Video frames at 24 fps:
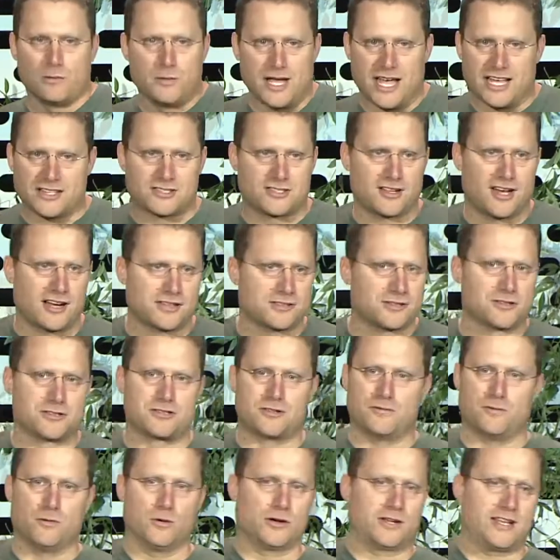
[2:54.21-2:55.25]
We ask doctors
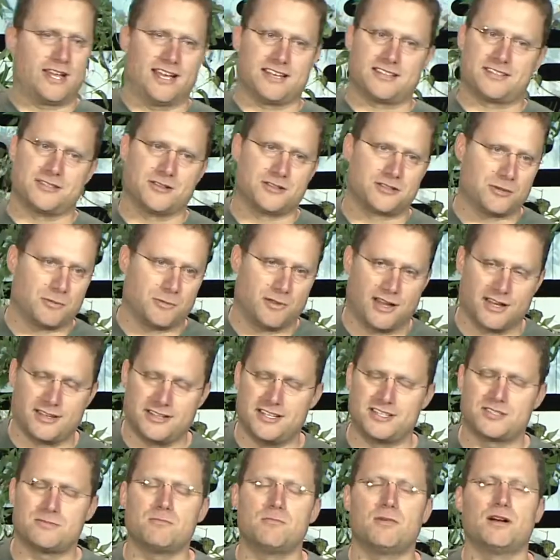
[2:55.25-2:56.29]
to forecast their supply
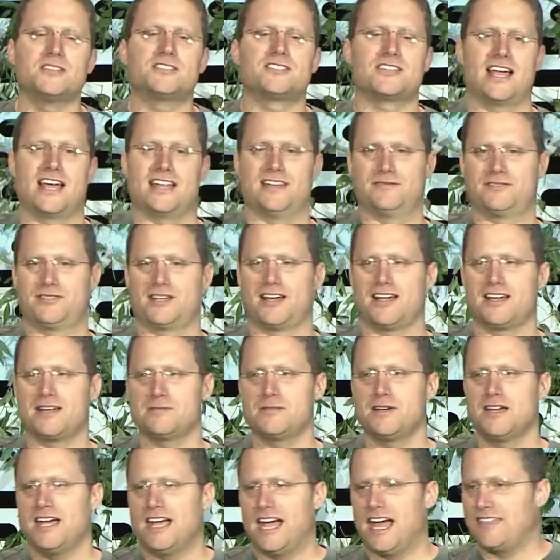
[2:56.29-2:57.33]
needs months ahead of
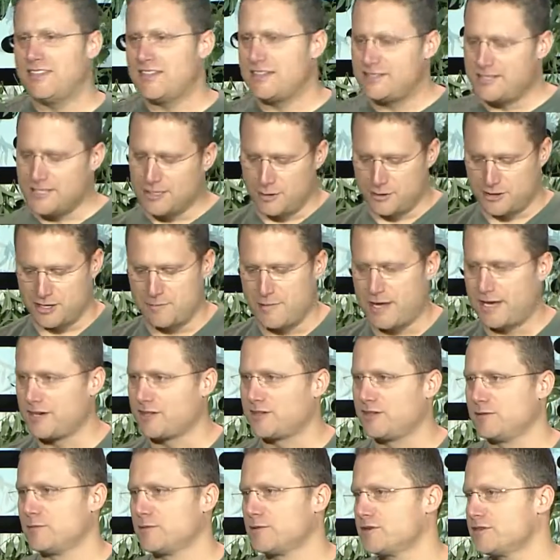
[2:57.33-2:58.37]
time and then deal with a
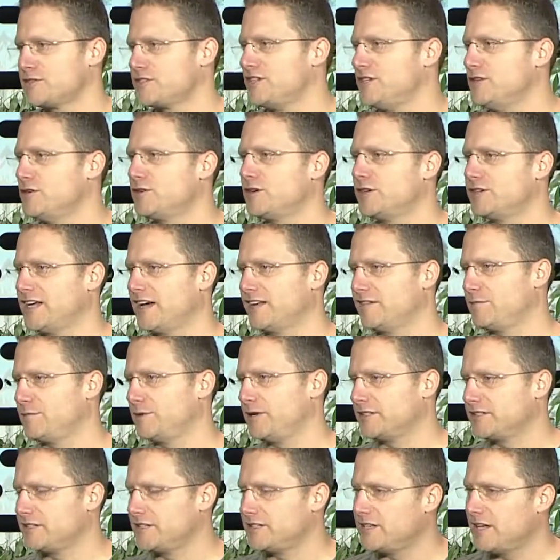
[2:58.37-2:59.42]
medical emergency you could not have
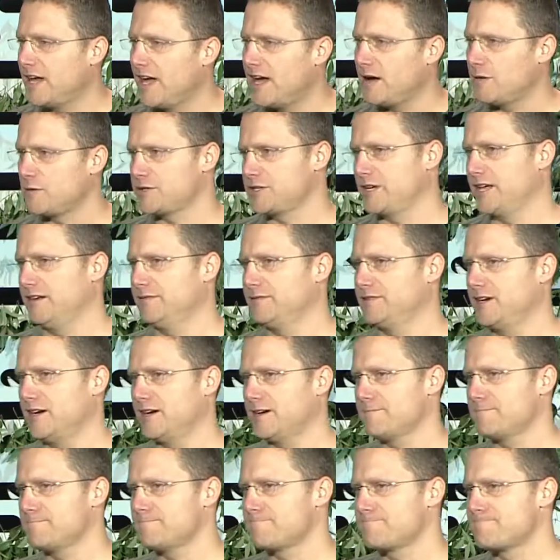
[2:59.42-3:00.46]
predicted hours ahead of
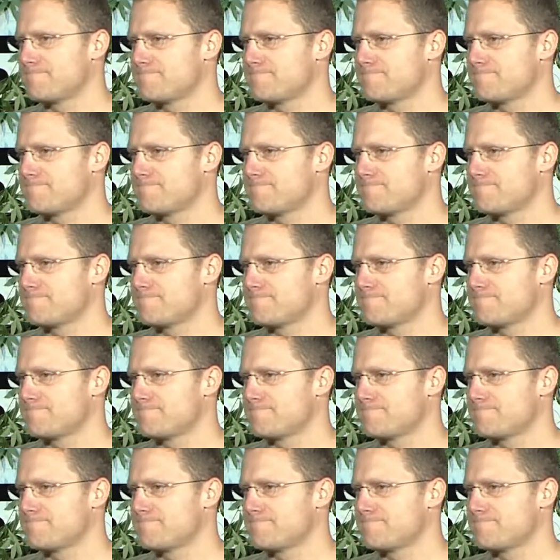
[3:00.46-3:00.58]
time.